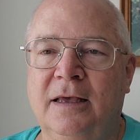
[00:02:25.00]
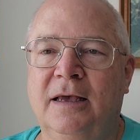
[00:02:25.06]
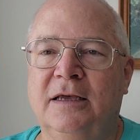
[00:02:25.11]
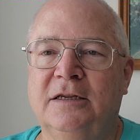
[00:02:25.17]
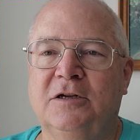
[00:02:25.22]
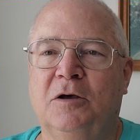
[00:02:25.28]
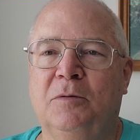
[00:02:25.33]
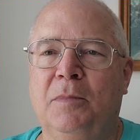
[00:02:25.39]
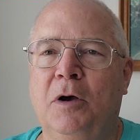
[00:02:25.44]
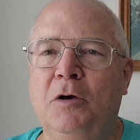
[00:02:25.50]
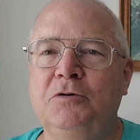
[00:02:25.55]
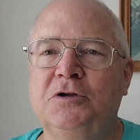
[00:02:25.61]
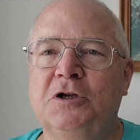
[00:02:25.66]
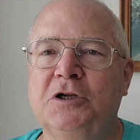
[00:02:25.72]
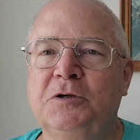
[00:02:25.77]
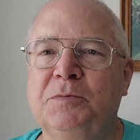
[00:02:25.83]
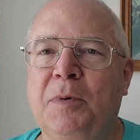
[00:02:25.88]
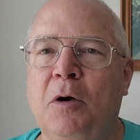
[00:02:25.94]
So
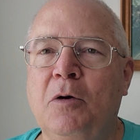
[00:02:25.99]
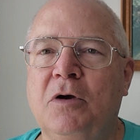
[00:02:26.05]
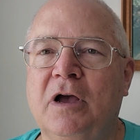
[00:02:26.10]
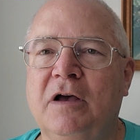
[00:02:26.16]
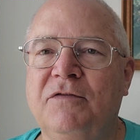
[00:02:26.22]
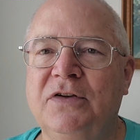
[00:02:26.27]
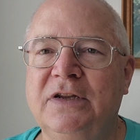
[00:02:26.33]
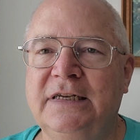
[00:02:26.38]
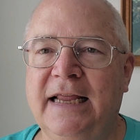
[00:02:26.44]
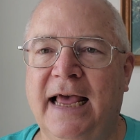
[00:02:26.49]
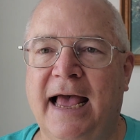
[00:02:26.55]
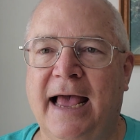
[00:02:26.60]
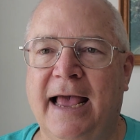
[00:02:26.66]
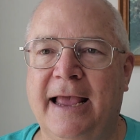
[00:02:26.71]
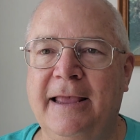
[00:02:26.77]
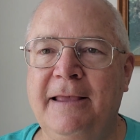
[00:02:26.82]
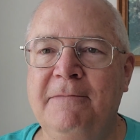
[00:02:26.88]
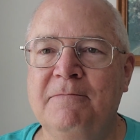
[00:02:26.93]
Moses spoke of a
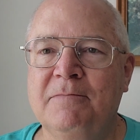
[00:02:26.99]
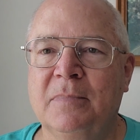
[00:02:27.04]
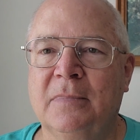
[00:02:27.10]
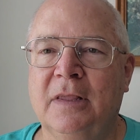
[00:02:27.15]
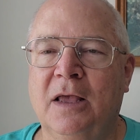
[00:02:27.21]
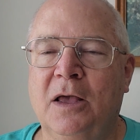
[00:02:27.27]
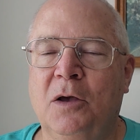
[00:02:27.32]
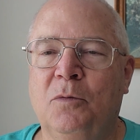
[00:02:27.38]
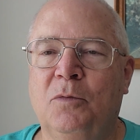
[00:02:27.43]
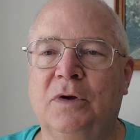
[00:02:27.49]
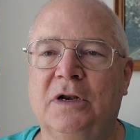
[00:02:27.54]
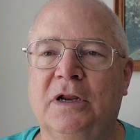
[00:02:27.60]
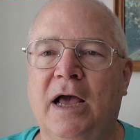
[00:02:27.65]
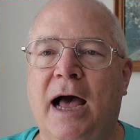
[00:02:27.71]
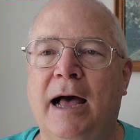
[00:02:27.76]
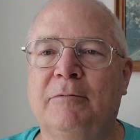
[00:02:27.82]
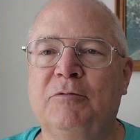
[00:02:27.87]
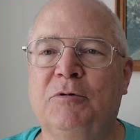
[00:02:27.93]
day when
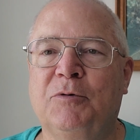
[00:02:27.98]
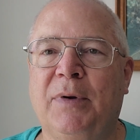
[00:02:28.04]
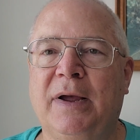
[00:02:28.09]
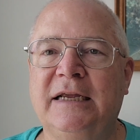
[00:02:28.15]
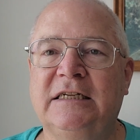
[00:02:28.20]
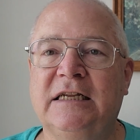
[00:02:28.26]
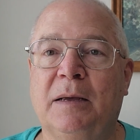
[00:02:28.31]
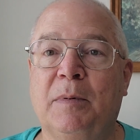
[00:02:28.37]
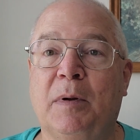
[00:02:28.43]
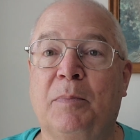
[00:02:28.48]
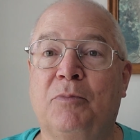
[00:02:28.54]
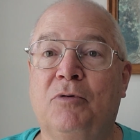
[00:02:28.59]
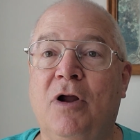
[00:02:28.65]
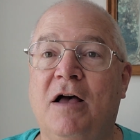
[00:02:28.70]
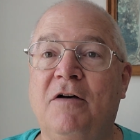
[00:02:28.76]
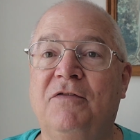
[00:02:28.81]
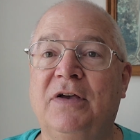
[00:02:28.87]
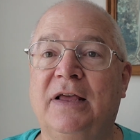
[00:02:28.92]
God would raise up a
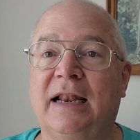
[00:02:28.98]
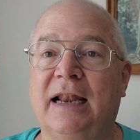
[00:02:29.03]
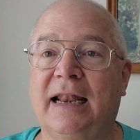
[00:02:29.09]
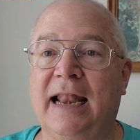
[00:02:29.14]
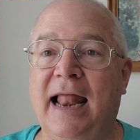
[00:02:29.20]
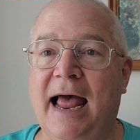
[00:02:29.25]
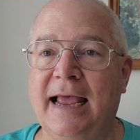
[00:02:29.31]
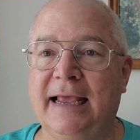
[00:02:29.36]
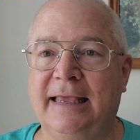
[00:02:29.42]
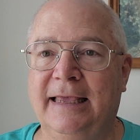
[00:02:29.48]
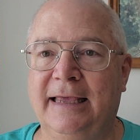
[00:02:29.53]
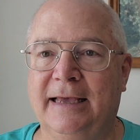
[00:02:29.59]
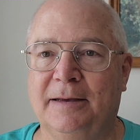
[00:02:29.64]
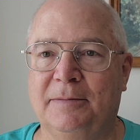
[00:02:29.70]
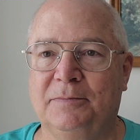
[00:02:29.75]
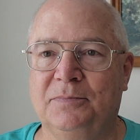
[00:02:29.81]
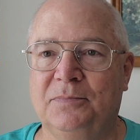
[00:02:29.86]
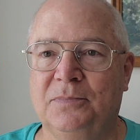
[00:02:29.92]
prophet like
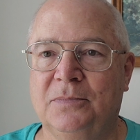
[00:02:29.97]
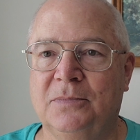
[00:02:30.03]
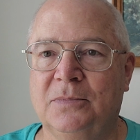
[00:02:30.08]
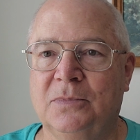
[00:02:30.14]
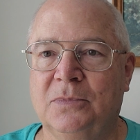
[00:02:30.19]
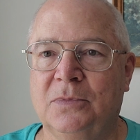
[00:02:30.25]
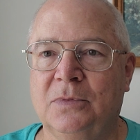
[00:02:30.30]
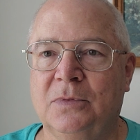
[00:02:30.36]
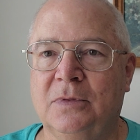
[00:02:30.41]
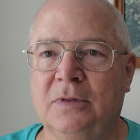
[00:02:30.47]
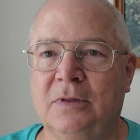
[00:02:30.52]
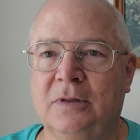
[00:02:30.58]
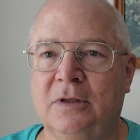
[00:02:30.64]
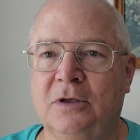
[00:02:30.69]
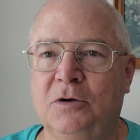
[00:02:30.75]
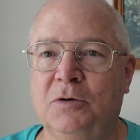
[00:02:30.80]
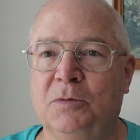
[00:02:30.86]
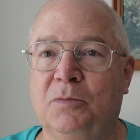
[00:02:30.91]
him
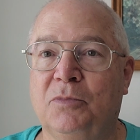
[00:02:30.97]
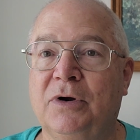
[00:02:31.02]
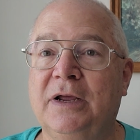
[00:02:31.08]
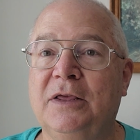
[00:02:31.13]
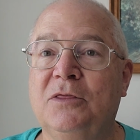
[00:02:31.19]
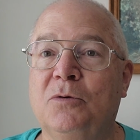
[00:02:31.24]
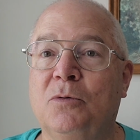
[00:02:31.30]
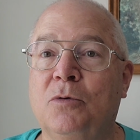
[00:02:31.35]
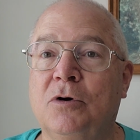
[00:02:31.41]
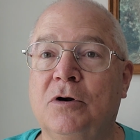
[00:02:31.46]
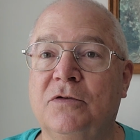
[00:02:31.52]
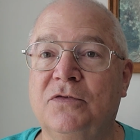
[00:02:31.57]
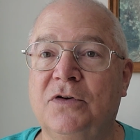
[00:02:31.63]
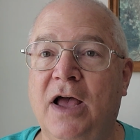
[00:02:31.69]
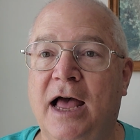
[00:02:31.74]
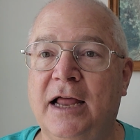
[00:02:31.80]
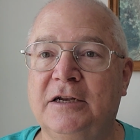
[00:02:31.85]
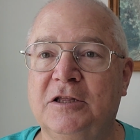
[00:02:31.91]
who would bring the word of
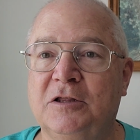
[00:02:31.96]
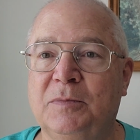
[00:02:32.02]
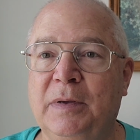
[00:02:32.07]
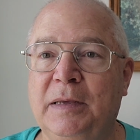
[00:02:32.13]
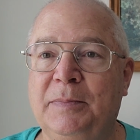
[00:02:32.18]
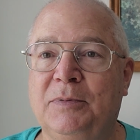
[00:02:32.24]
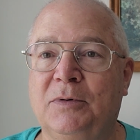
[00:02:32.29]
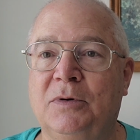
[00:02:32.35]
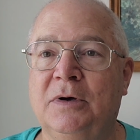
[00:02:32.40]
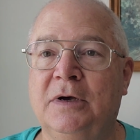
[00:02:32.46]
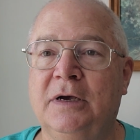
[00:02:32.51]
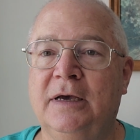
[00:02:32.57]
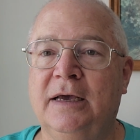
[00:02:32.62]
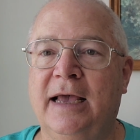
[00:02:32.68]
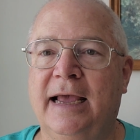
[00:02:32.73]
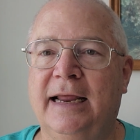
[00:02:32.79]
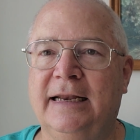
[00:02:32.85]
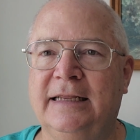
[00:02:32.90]
God to the people.
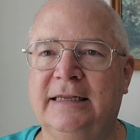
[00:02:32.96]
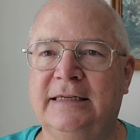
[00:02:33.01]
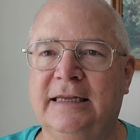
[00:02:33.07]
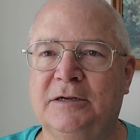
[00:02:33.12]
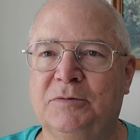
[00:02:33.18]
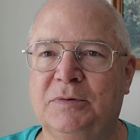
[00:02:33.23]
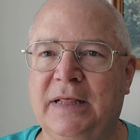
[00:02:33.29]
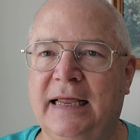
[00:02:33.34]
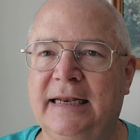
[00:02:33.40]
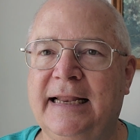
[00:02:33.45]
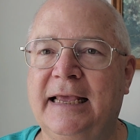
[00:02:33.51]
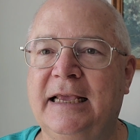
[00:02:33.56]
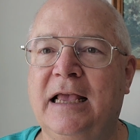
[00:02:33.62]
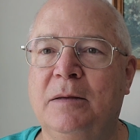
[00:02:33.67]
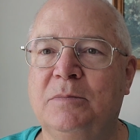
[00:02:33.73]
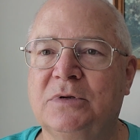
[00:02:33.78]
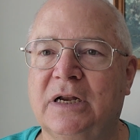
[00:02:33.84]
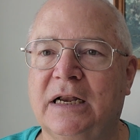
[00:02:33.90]
And he says, when that day
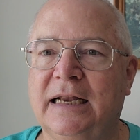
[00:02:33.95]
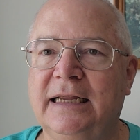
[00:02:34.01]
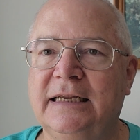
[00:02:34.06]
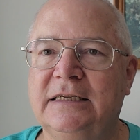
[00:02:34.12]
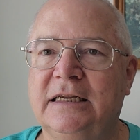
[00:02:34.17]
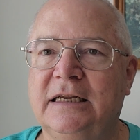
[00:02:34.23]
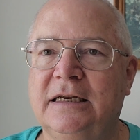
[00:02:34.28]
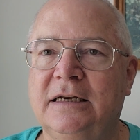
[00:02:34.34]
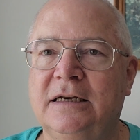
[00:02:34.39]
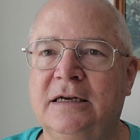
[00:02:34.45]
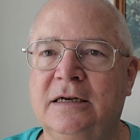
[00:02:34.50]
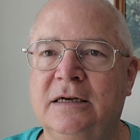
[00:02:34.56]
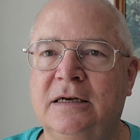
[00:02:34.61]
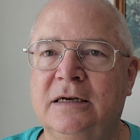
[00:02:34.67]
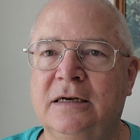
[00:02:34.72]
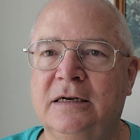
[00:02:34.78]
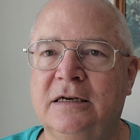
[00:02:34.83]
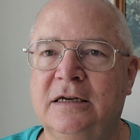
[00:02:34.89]
comes, listen
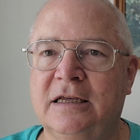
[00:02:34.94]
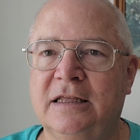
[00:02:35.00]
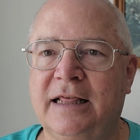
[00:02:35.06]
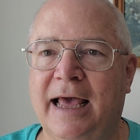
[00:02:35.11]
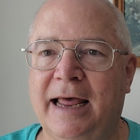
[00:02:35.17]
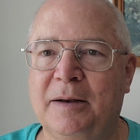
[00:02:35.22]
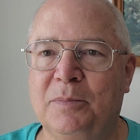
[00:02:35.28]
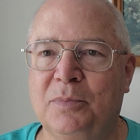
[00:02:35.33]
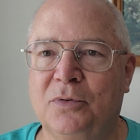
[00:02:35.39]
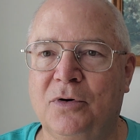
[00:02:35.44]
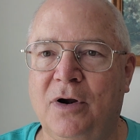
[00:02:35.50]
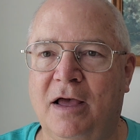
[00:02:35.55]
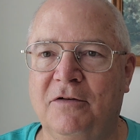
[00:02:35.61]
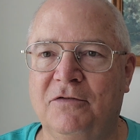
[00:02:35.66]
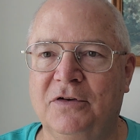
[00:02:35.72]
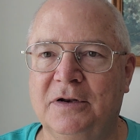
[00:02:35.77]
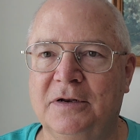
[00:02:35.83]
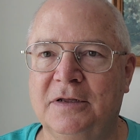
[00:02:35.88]
to that
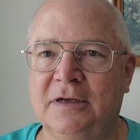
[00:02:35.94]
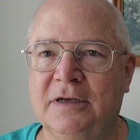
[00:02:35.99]
prophet.